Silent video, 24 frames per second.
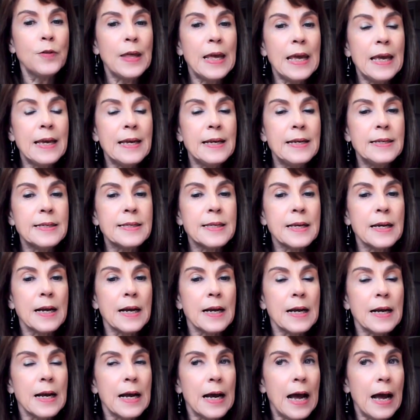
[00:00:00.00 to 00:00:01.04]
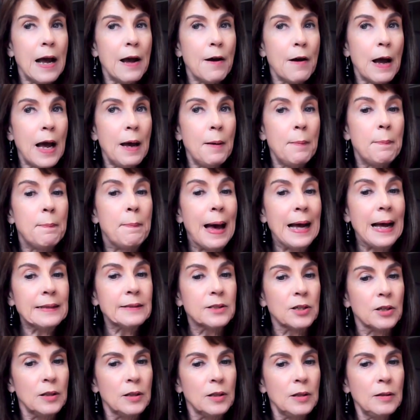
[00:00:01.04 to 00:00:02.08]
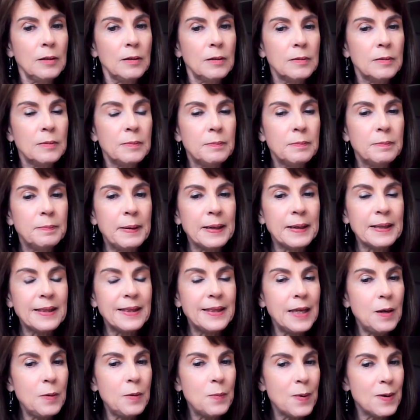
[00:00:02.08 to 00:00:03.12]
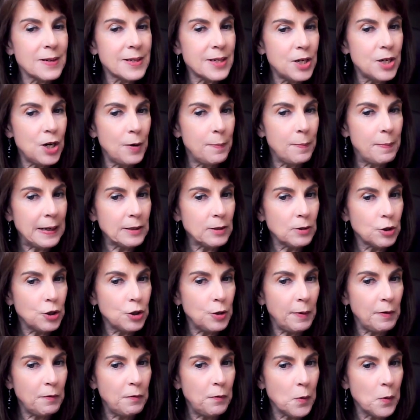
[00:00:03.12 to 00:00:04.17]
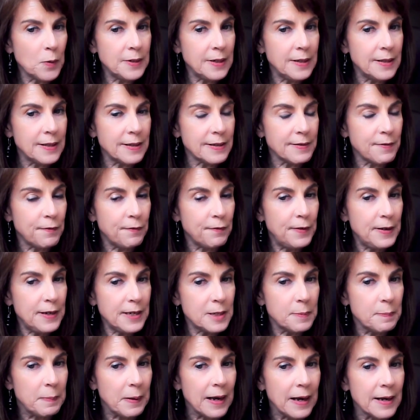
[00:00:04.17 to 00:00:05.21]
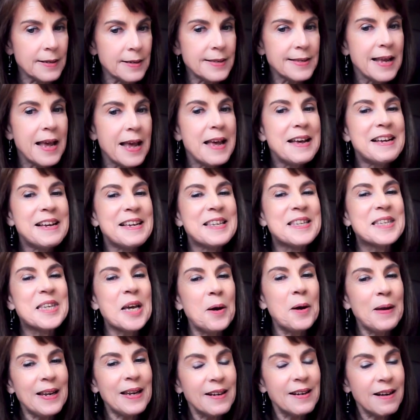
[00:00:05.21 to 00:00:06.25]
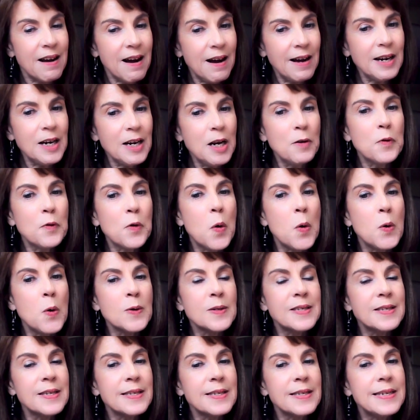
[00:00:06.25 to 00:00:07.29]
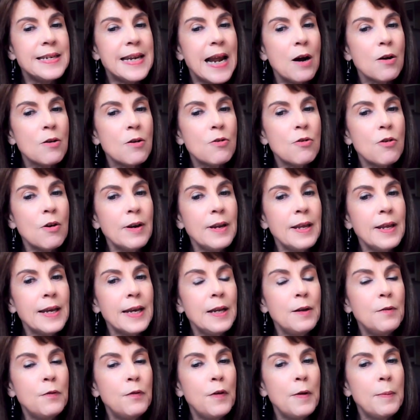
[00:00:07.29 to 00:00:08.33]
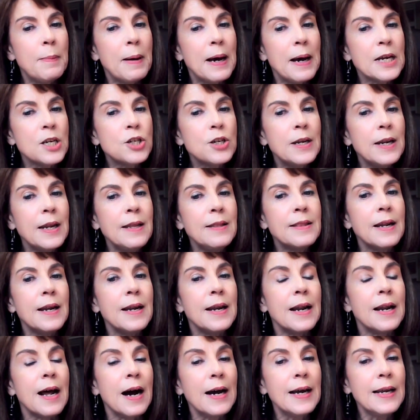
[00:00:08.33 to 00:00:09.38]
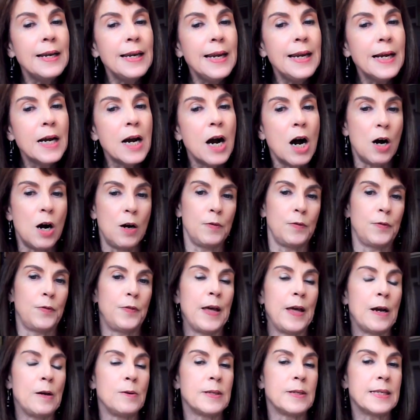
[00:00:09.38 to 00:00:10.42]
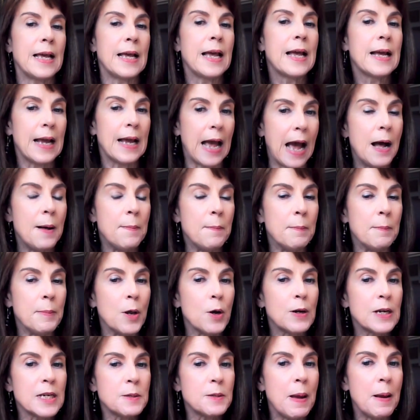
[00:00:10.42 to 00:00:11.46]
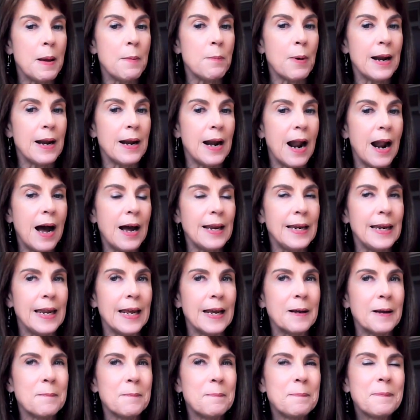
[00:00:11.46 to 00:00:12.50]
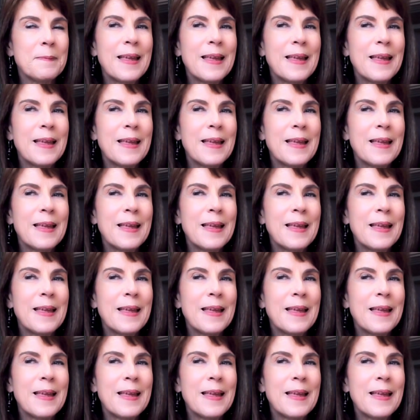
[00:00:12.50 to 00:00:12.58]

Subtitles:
there is a battle, but there was no battle to be fought in the first place. So it kind of causes now chronic inflammation in the lining of those mucous membrane lining.